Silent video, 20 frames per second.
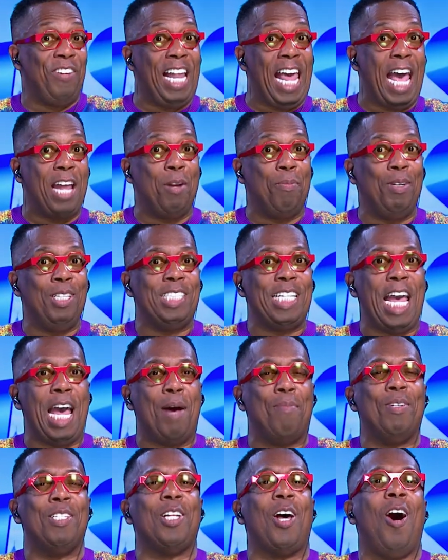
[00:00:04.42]
flannel
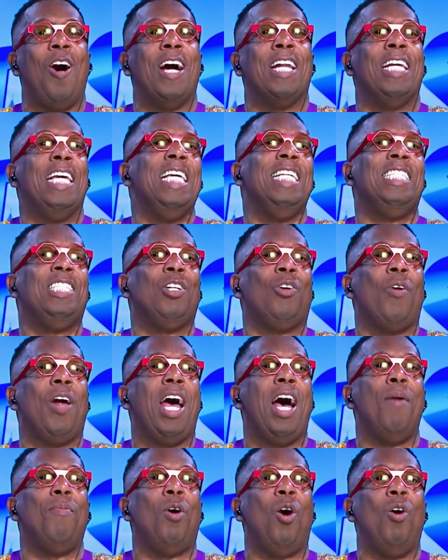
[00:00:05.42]
pajamas on
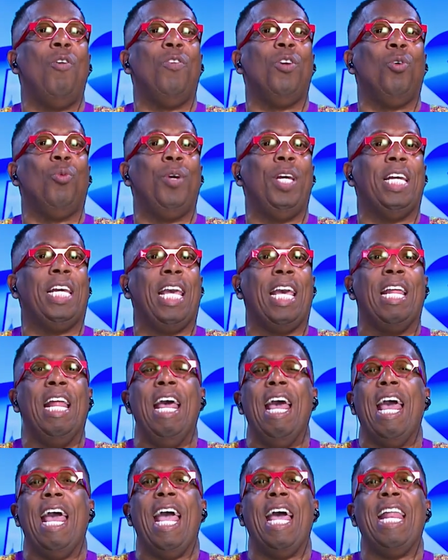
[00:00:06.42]
Instagram over the weekend
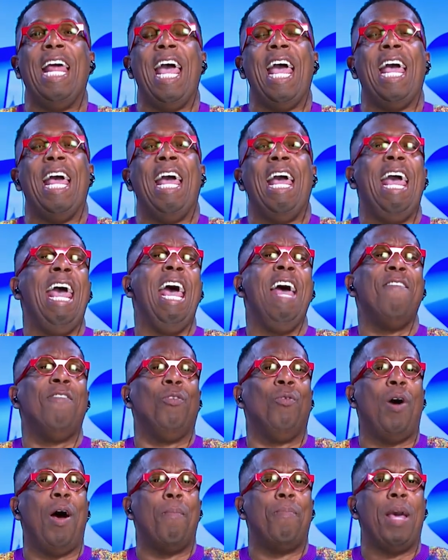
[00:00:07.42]
and had
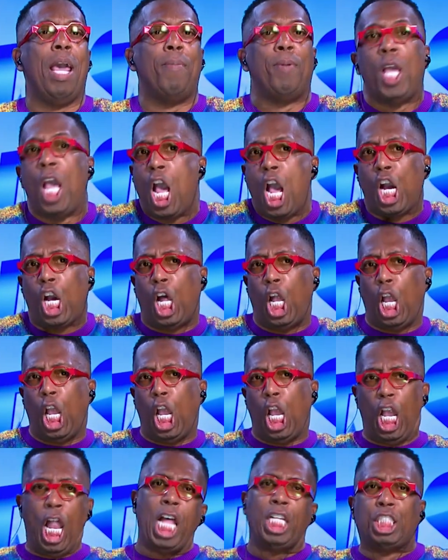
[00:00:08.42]
everyone, baby,
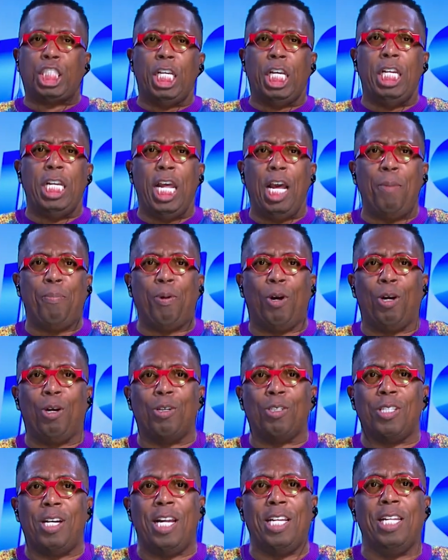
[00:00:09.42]
clutching their
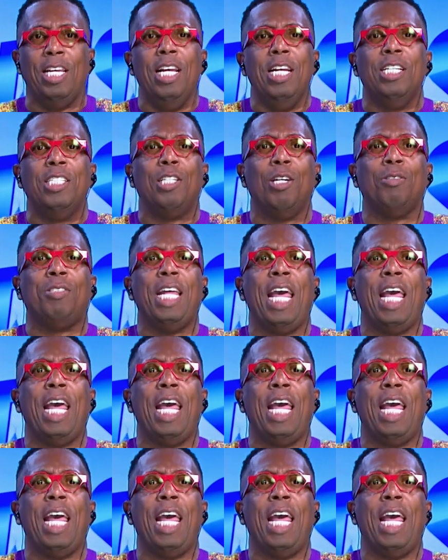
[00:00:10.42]
pearls, honey. So